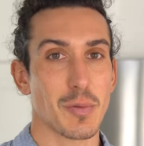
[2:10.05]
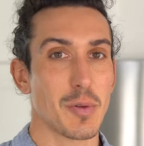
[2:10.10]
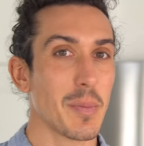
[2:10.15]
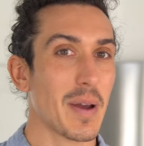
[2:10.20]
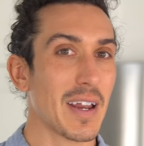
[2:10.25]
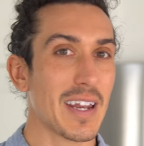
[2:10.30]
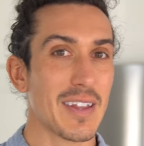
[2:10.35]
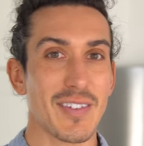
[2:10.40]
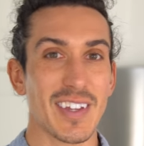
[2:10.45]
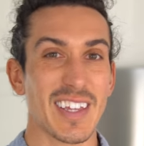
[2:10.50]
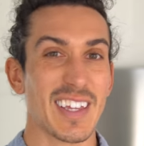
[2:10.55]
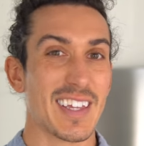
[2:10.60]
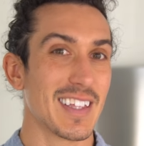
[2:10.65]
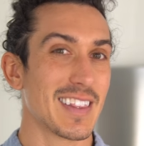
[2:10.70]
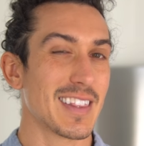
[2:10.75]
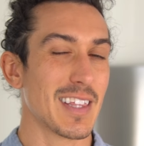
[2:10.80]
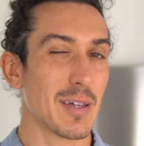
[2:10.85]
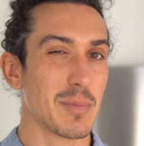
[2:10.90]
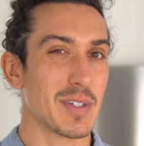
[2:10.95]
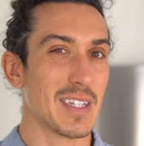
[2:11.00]
them, you might even
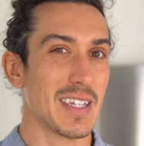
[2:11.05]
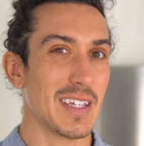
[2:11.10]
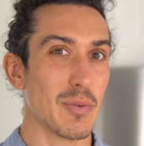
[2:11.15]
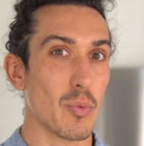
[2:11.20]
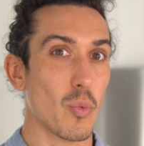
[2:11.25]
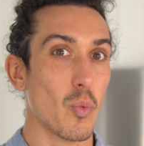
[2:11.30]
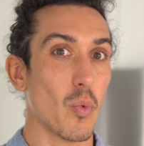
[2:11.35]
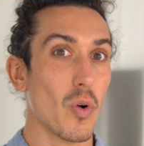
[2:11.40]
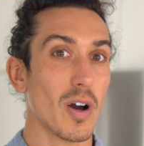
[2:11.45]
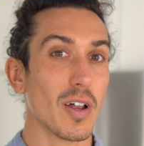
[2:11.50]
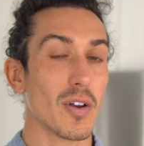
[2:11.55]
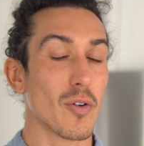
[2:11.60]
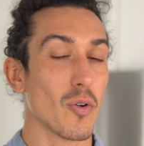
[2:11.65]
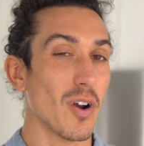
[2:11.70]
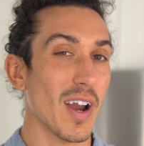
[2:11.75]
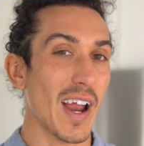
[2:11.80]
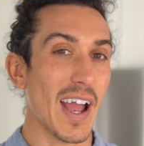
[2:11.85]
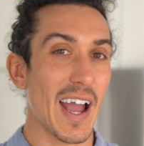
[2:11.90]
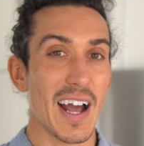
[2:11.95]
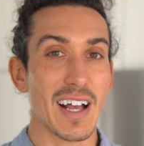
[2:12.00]
get them to want
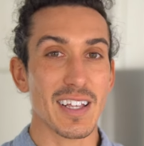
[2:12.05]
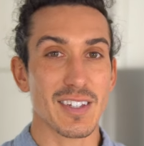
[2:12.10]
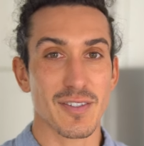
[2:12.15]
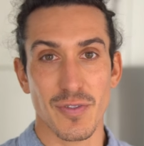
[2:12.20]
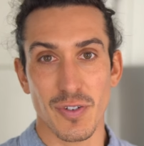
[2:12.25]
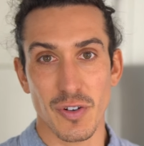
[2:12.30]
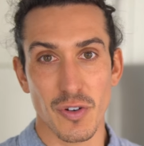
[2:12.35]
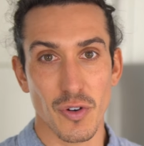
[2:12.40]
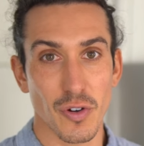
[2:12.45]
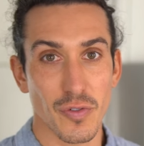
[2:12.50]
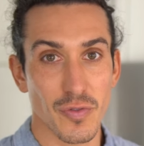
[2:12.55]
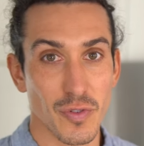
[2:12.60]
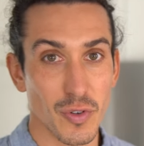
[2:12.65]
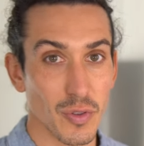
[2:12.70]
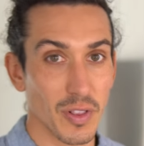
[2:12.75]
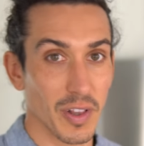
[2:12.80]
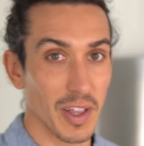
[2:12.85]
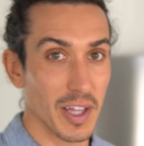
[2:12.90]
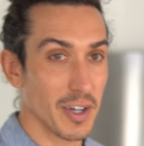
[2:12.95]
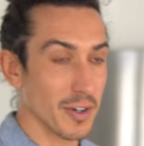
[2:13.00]
or ask for your
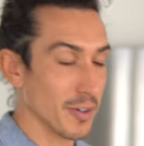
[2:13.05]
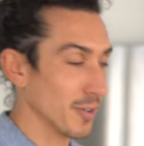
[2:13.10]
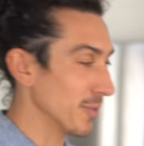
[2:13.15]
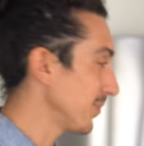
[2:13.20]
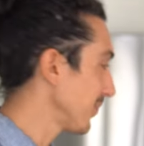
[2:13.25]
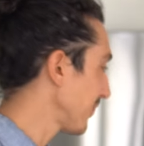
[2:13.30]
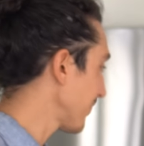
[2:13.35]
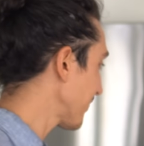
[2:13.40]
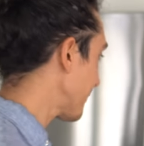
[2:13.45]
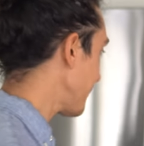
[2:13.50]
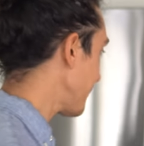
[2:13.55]
food later.